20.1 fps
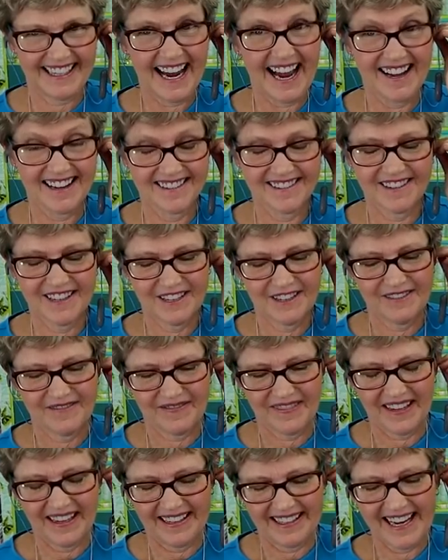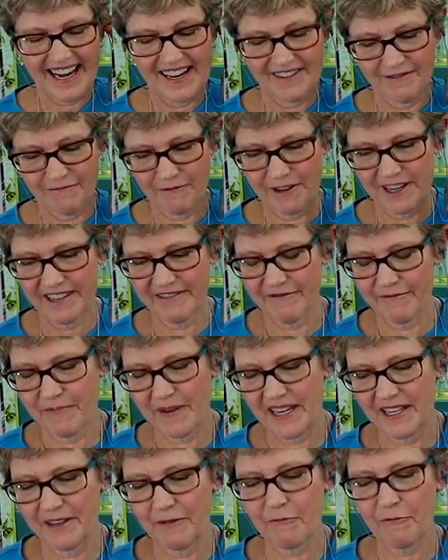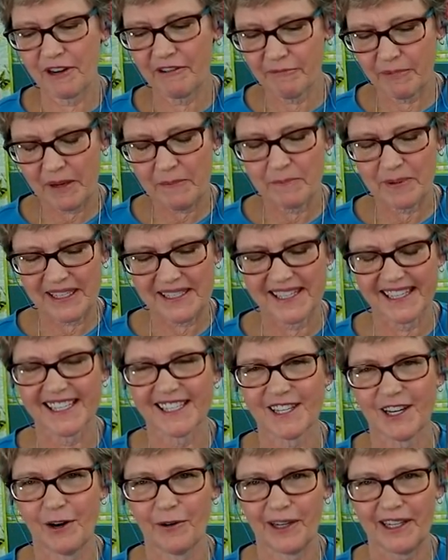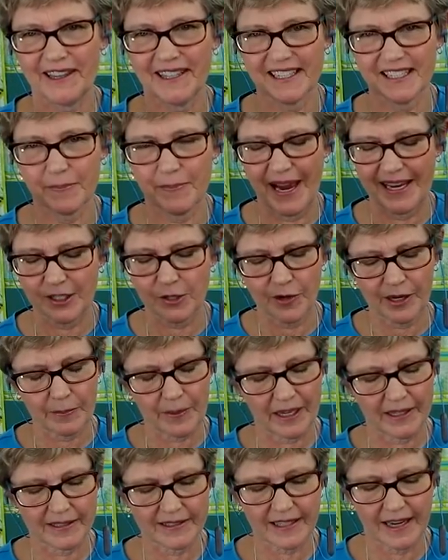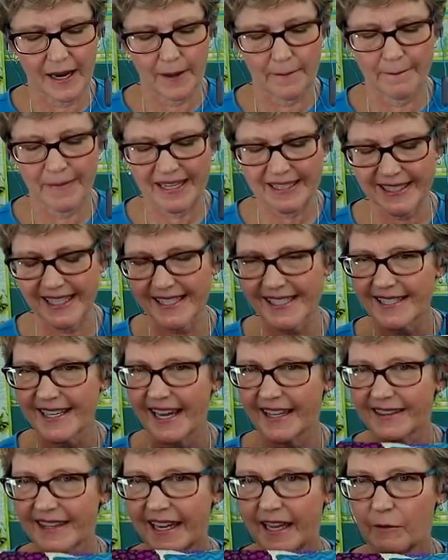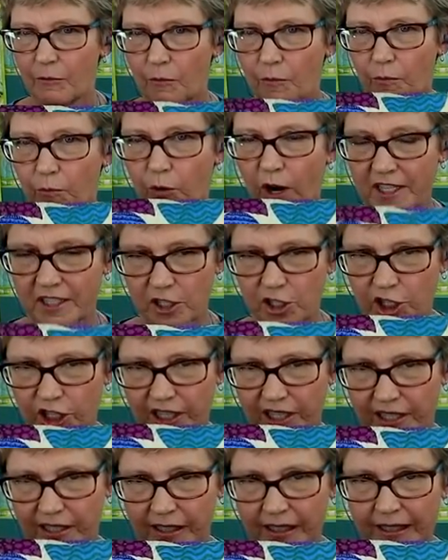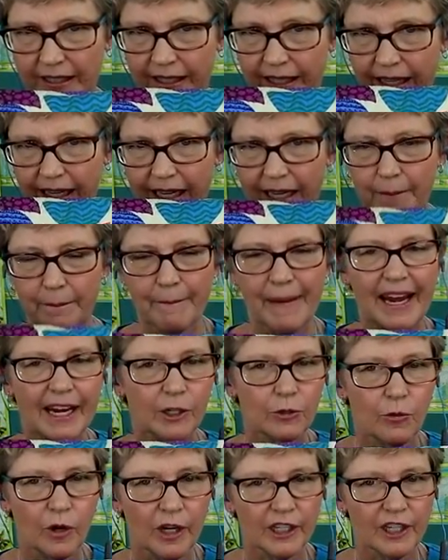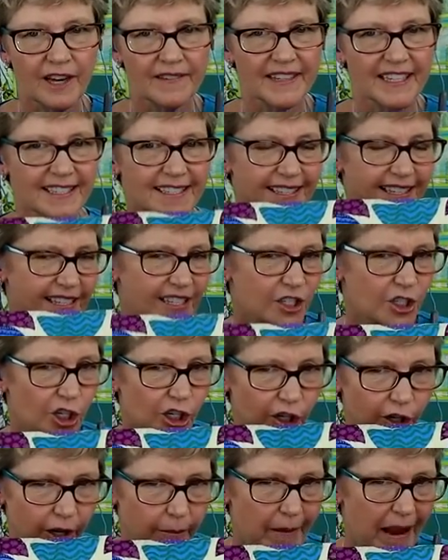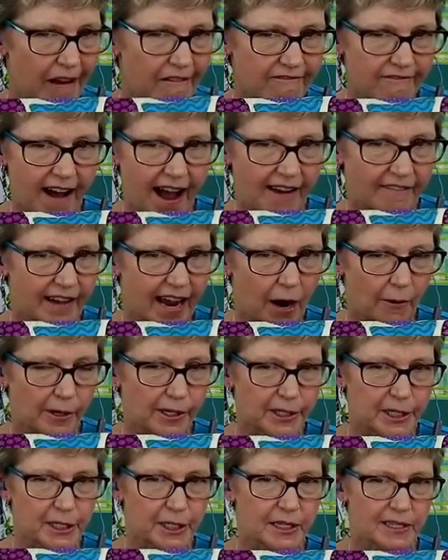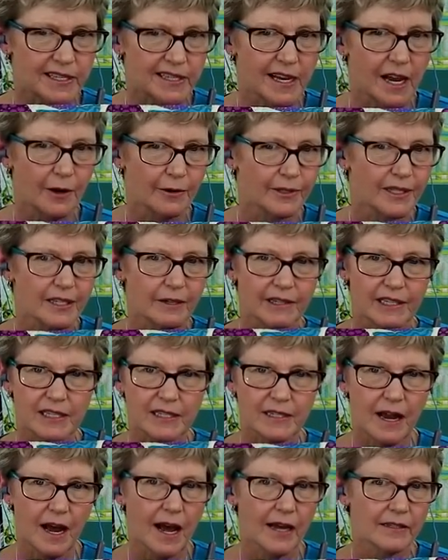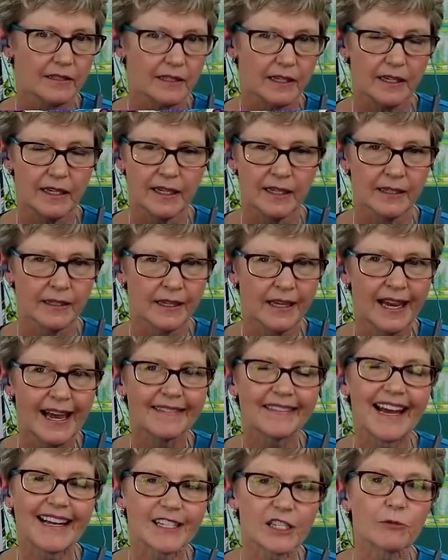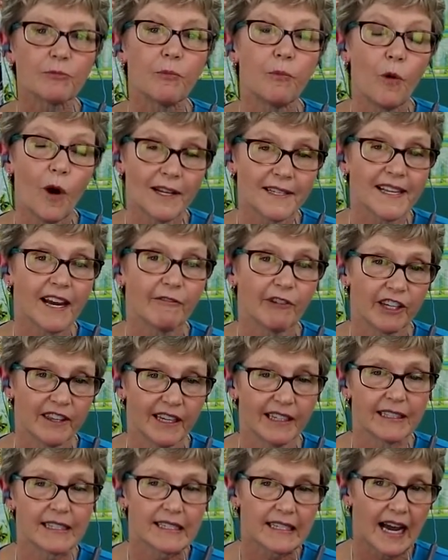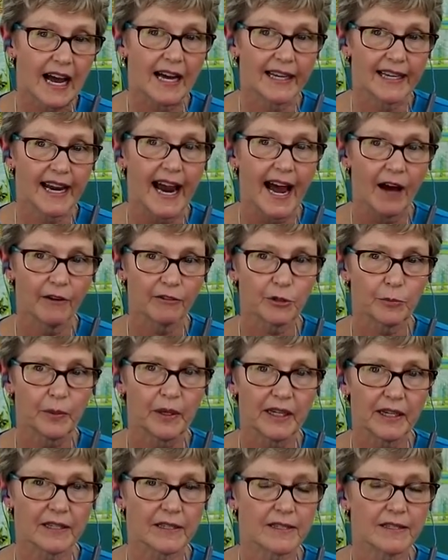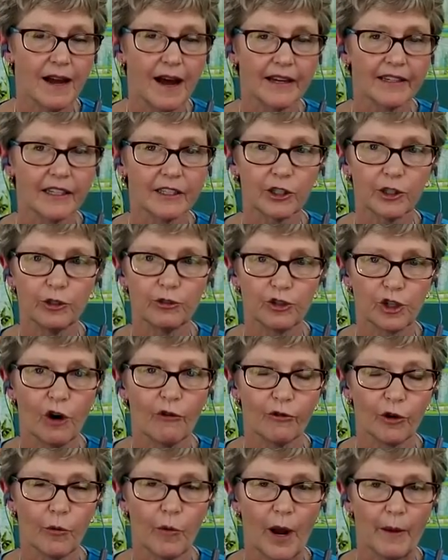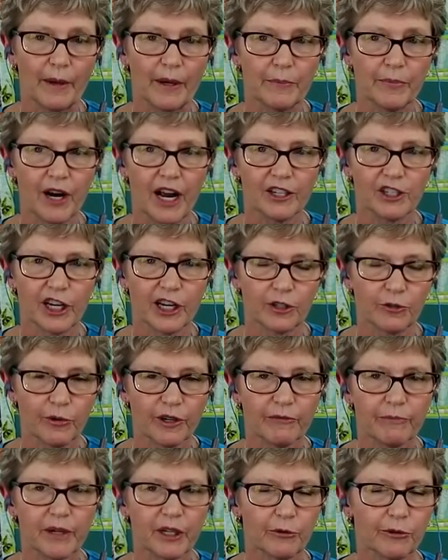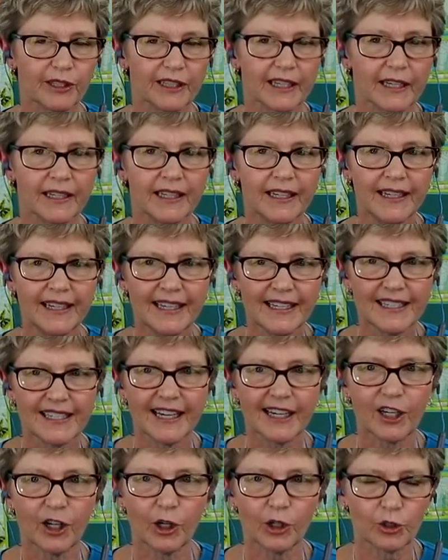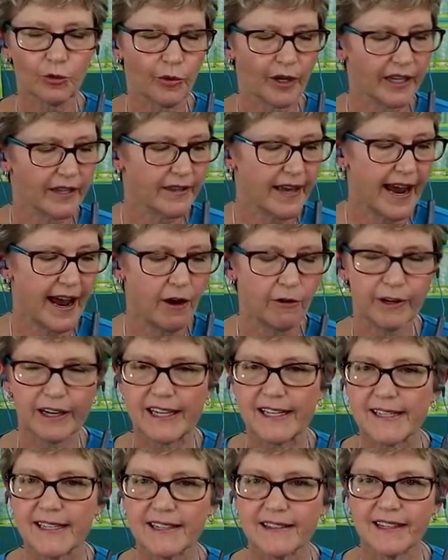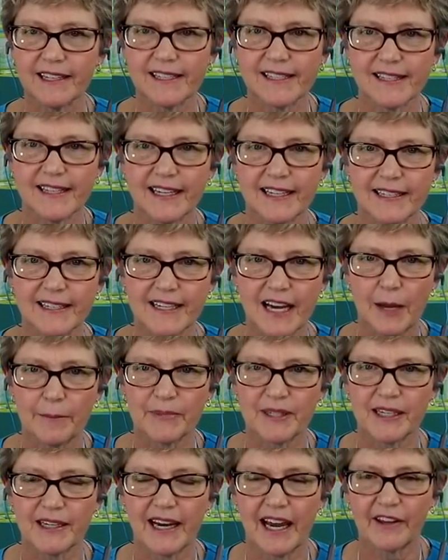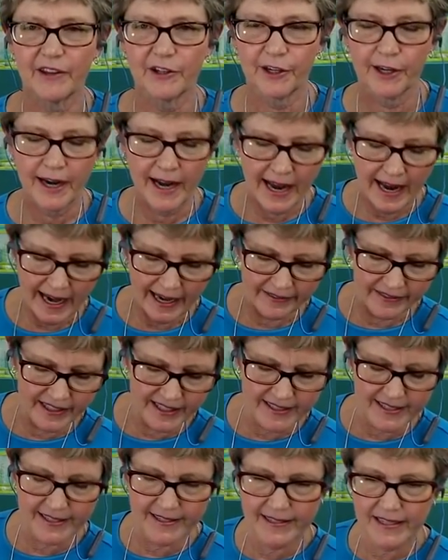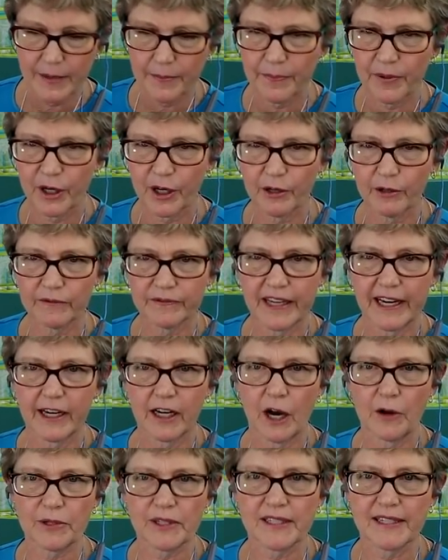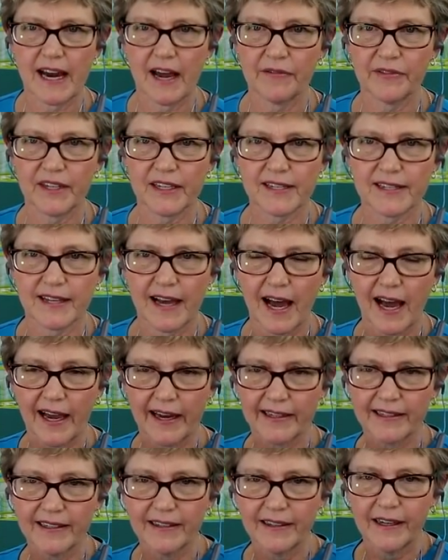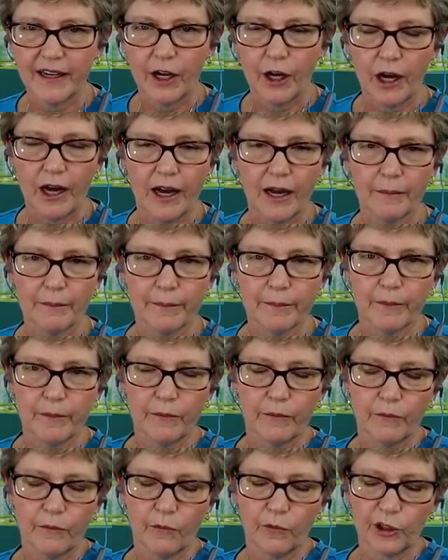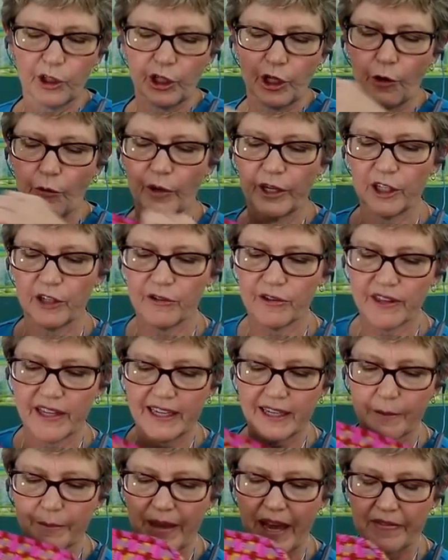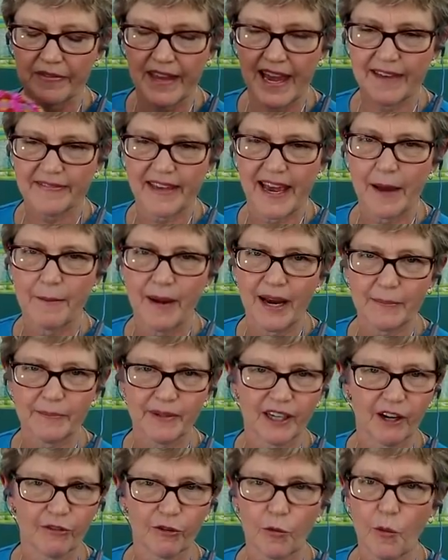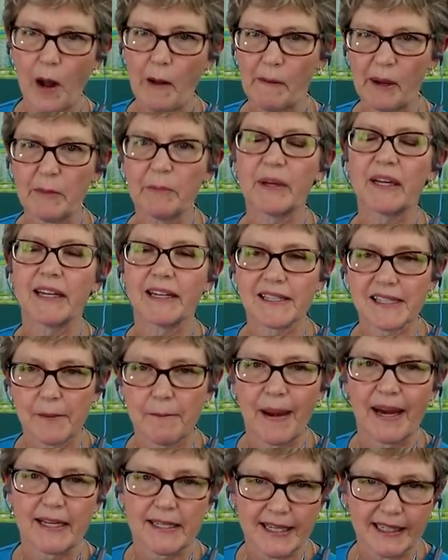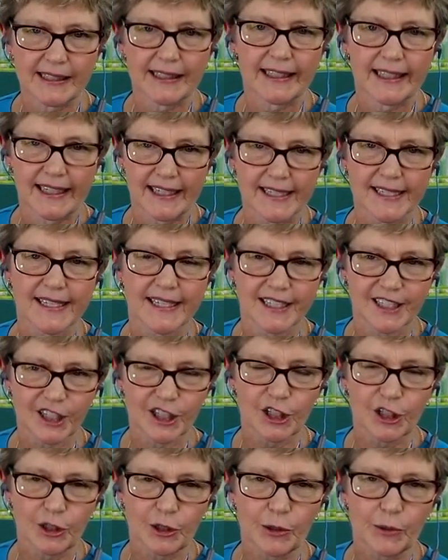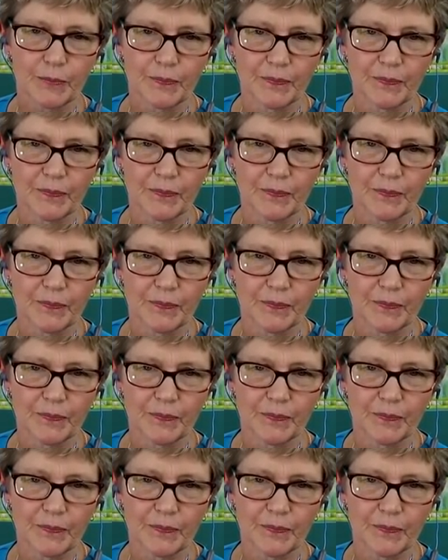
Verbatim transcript: yeah, yeah we've been we've been busy sewing this past week but uh, mindy said that once she uh, made one on this this took her about five hours to sew so it's not uh, mm. that's once everything's cut out but it's not a huge overwhelming project we've been really tickled with how easy these things come together and this zipper that goes down the side um, you know, when you think about that, that might be overwhelming, but it's amazingly easy to do.